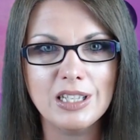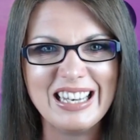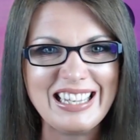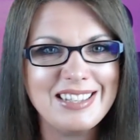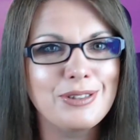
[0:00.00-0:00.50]

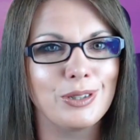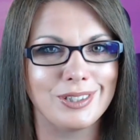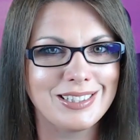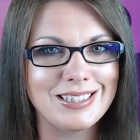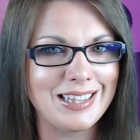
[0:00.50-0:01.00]

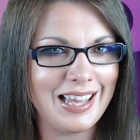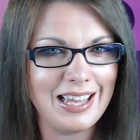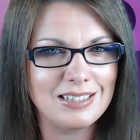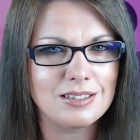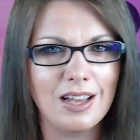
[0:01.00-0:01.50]
neither is the
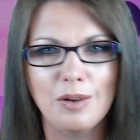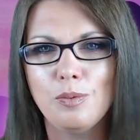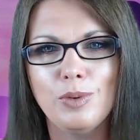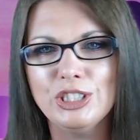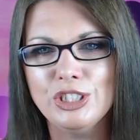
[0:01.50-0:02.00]
case. I
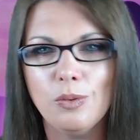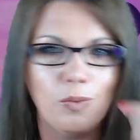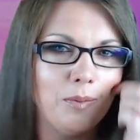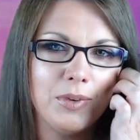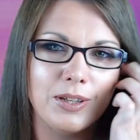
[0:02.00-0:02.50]
wish it
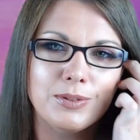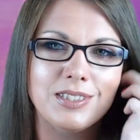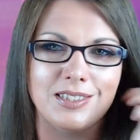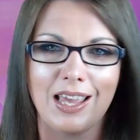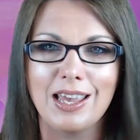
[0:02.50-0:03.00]
went without
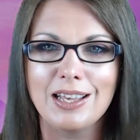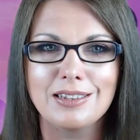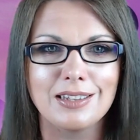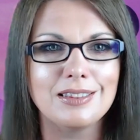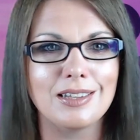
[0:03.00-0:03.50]
saying
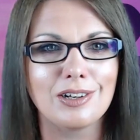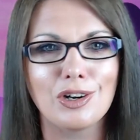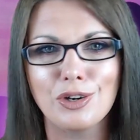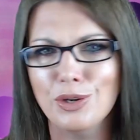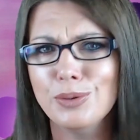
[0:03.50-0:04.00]
that there
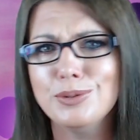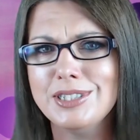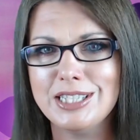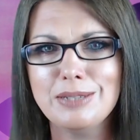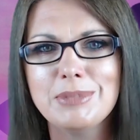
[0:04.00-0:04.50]
are no
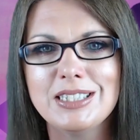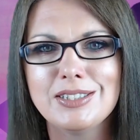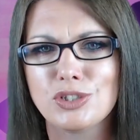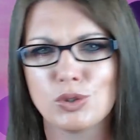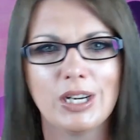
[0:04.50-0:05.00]

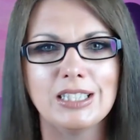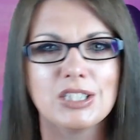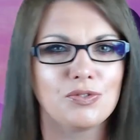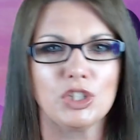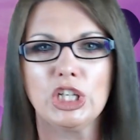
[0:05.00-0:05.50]
demons
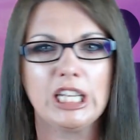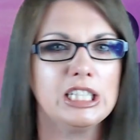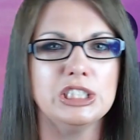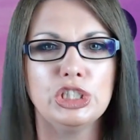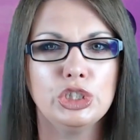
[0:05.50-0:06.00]
transferred
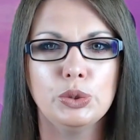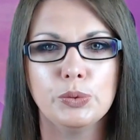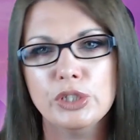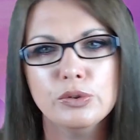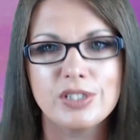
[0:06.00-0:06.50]
into you
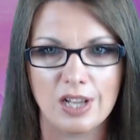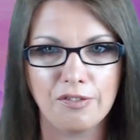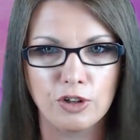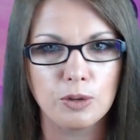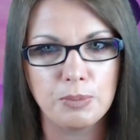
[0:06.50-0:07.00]
when you
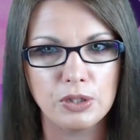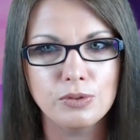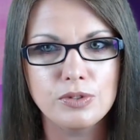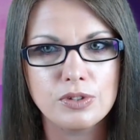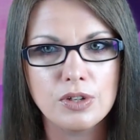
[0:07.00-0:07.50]
suffer
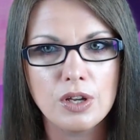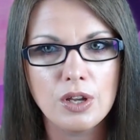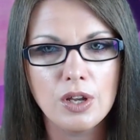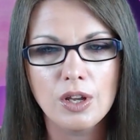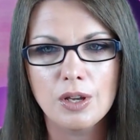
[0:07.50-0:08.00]
abuse.
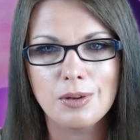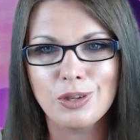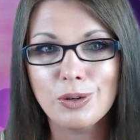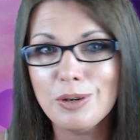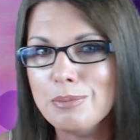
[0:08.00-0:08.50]

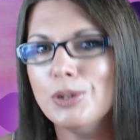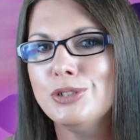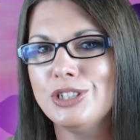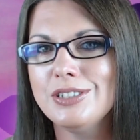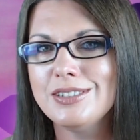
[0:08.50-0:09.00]
Your
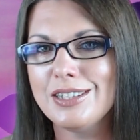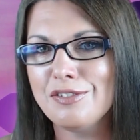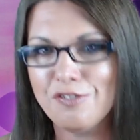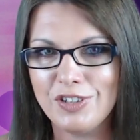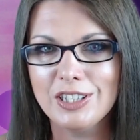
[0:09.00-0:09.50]
emotions
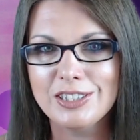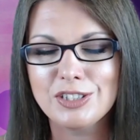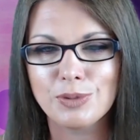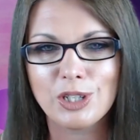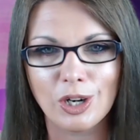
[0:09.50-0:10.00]
and
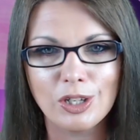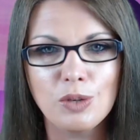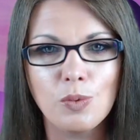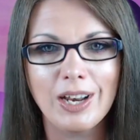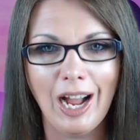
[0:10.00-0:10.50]
feelings
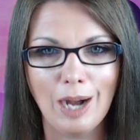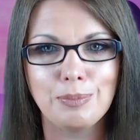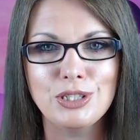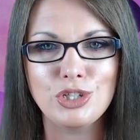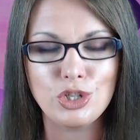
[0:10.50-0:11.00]
regarding what
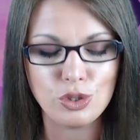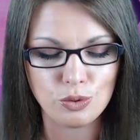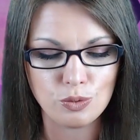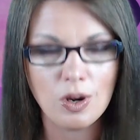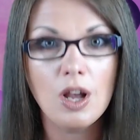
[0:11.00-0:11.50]
happened to
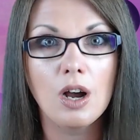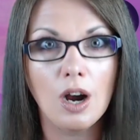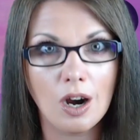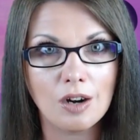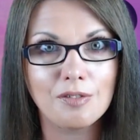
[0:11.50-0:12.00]
you
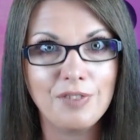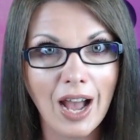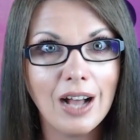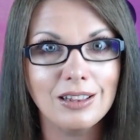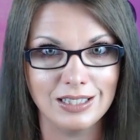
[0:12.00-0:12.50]
are
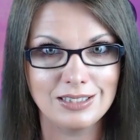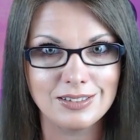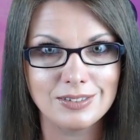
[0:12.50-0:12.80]
valid